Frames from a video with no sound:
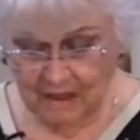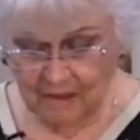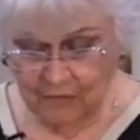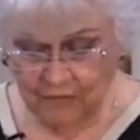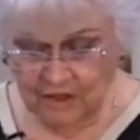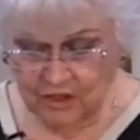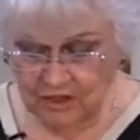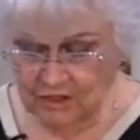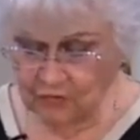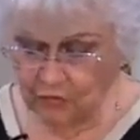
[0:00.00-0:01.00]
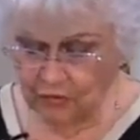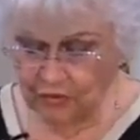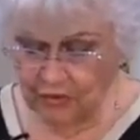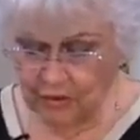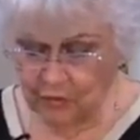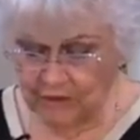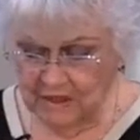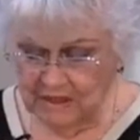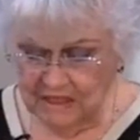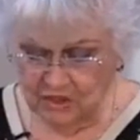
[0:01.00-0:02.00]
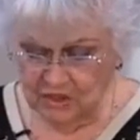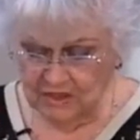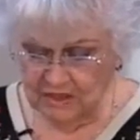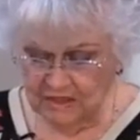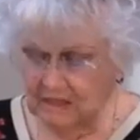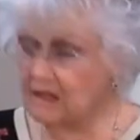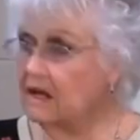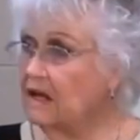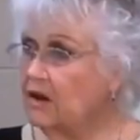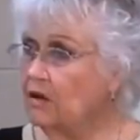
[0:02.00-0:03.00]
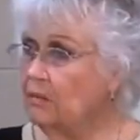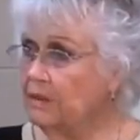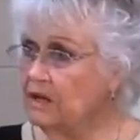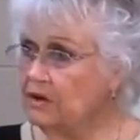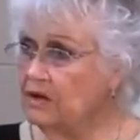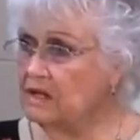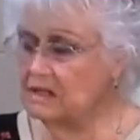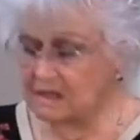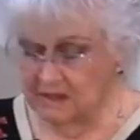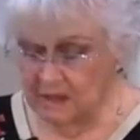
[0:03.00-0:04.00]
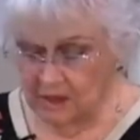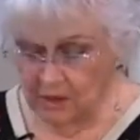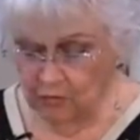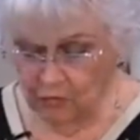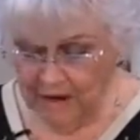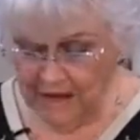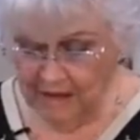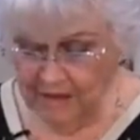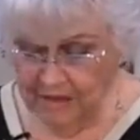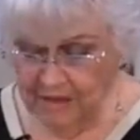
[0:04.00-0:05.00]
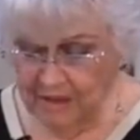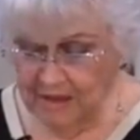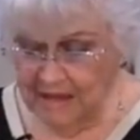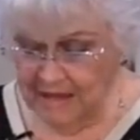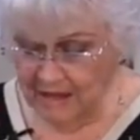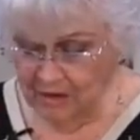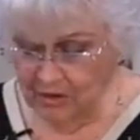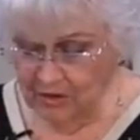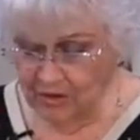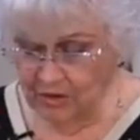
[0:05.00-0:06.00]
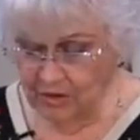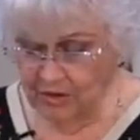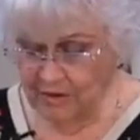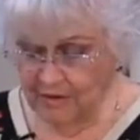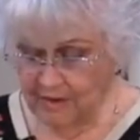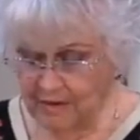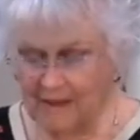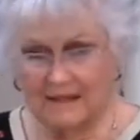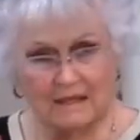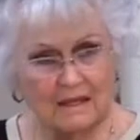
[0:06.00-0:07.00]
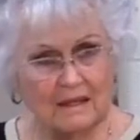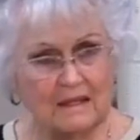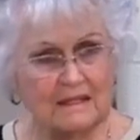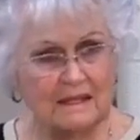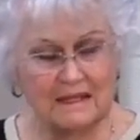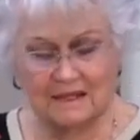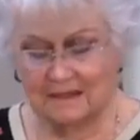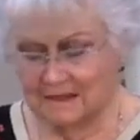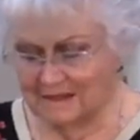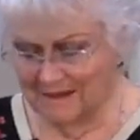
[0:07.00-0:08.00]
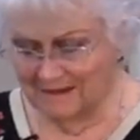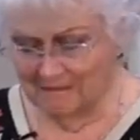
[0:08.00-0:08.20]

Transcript: Ephesians 4:31 teaches us to let all bitterness, wrath, anger, listen to this list,